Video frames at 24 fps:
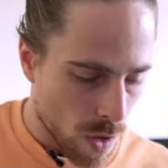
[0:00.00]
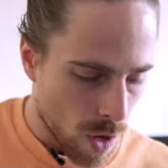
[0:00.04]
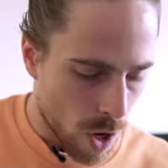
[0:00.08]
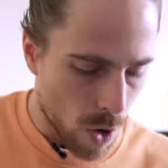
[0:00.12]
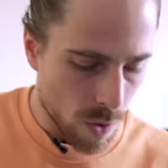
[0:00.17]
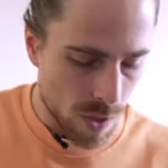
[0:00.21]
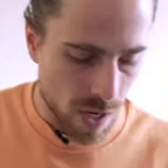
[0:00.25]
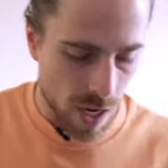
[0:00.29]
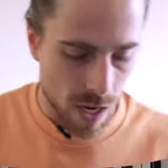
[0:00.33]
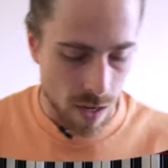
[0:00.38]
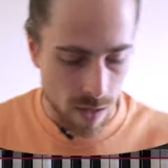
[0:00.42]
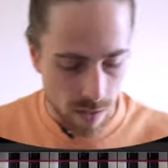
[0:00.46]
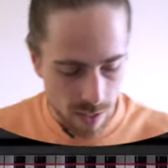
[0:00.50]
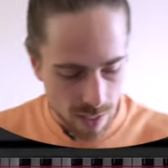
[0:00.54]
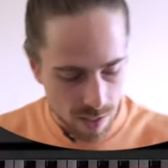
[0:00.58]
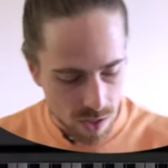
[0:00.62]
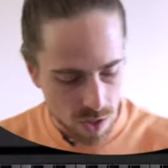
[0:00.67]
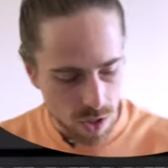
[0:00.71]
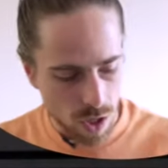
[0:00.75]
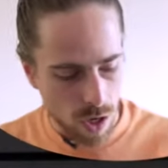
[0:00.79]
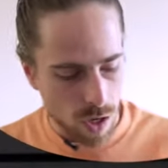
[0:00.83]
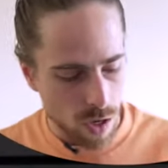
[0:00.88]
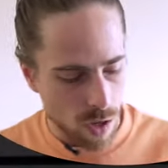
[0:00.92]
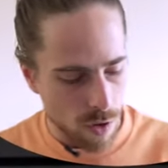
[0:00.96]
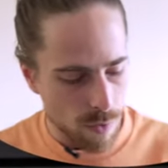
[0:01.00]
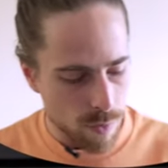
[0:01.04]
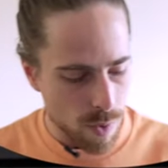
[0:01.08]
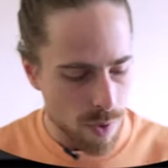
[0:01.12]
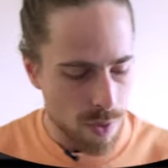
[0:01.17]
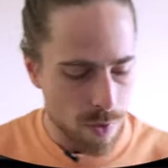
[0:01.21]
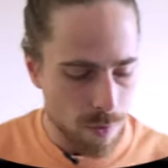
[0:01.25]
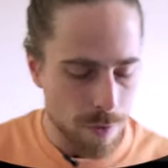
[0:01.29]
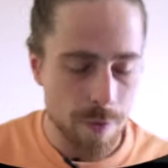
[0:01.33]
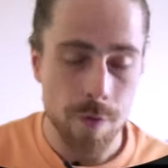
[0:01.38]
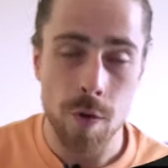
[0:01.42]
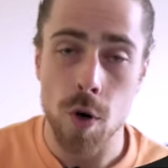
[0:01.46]
Okay, let's start off
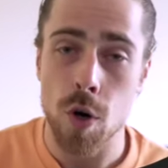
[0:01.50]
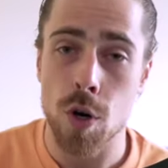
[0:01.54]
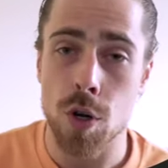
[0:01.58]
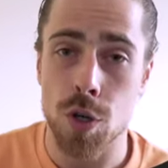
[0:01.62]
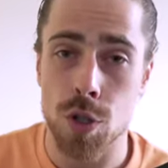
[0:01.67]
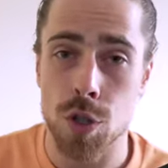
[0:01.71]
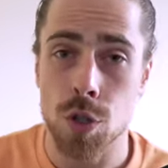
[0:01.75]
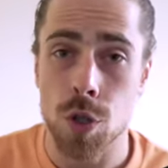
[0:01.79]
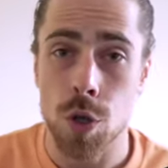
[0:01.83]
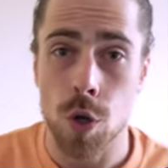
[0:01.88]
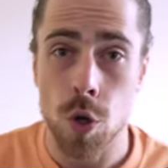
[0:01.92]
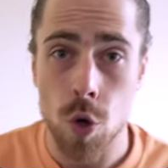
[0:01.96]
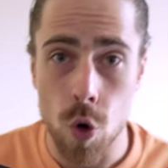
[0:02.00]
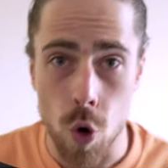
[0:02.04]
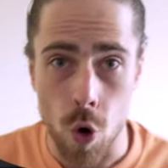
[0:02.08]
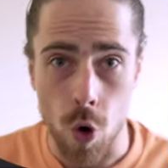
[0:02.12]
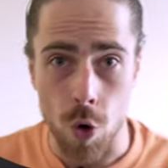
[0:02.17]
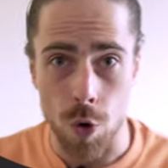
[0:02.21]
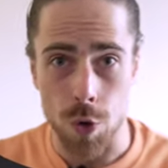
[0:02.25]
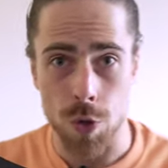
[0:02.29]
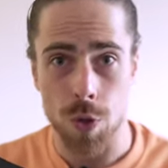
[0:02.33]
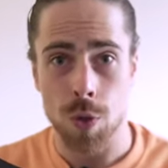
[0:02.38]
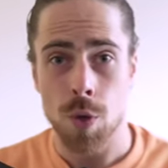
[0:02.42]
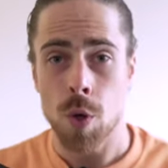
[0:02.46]
with the first chord,